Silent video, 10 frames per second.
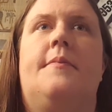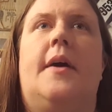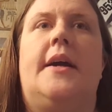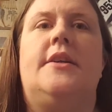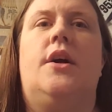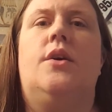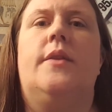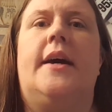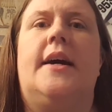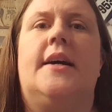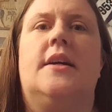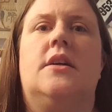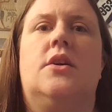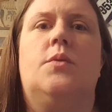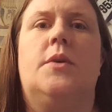know that
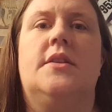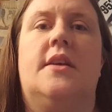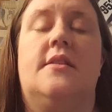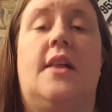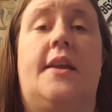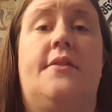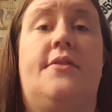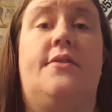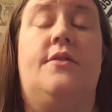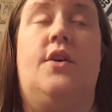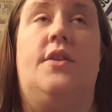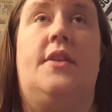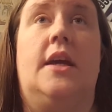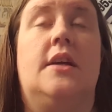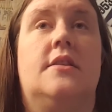Goodwill does a lot of good
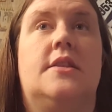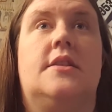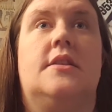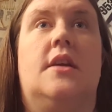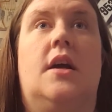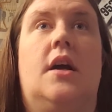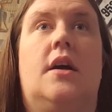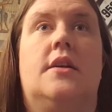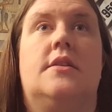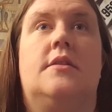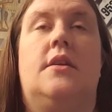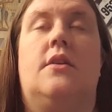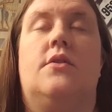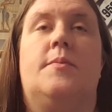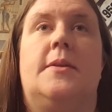things.
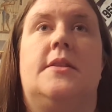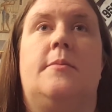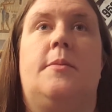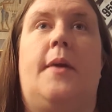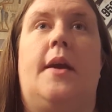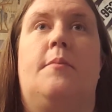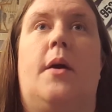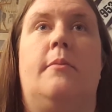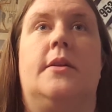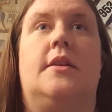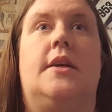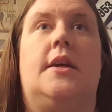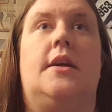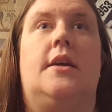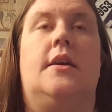There's been some debate
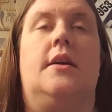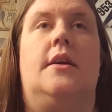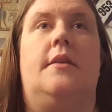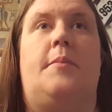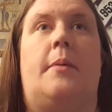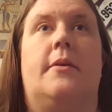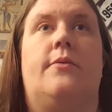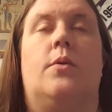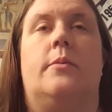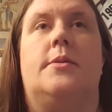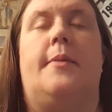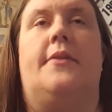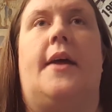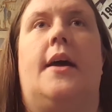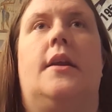publicly in public forums about
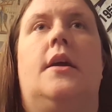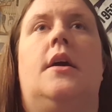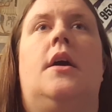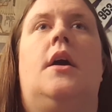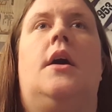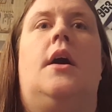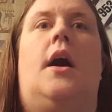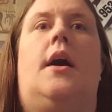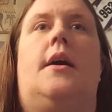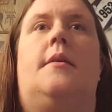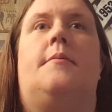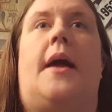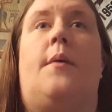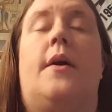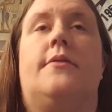that.
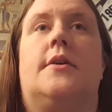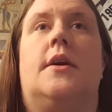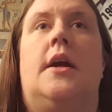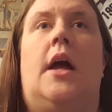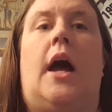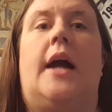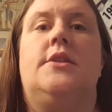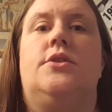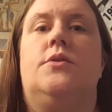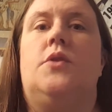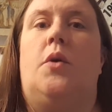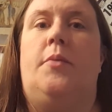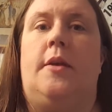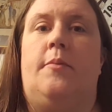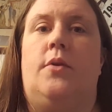However, I do know
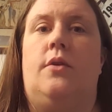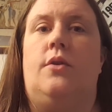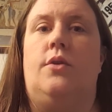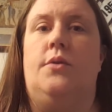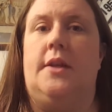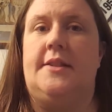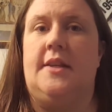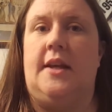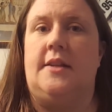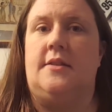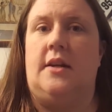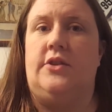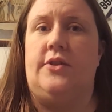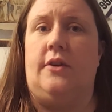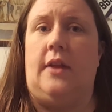people who Listen has
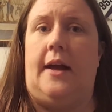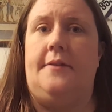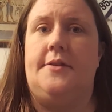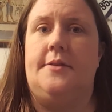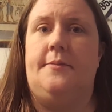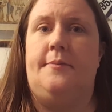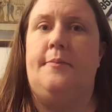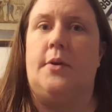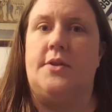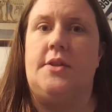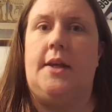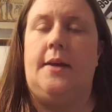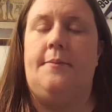touched their lives personally.